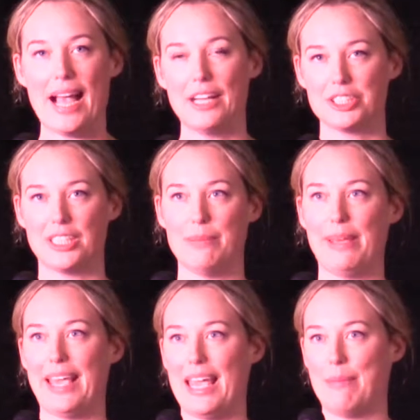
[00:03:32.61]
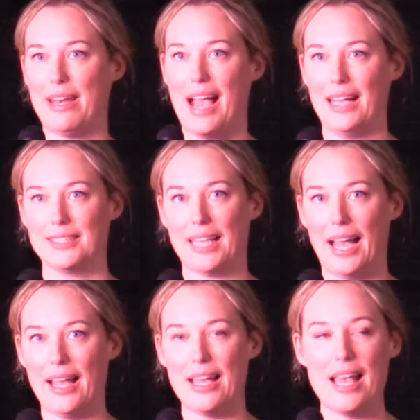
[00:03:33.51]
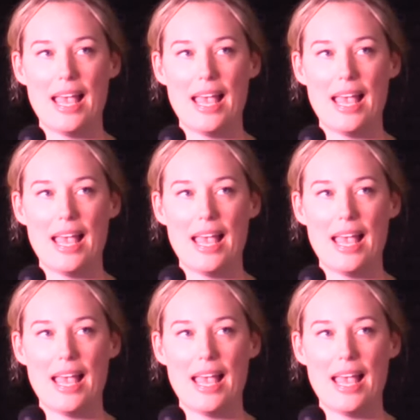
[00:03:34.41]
actually became an asset.